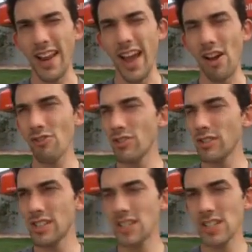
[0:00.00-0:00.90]
now.
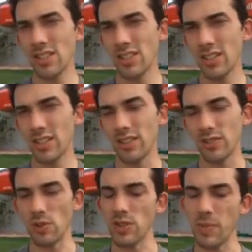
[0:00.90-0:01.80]

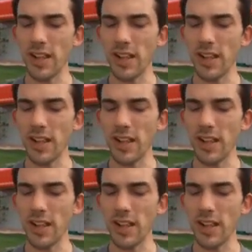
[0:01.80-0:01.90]
There's always the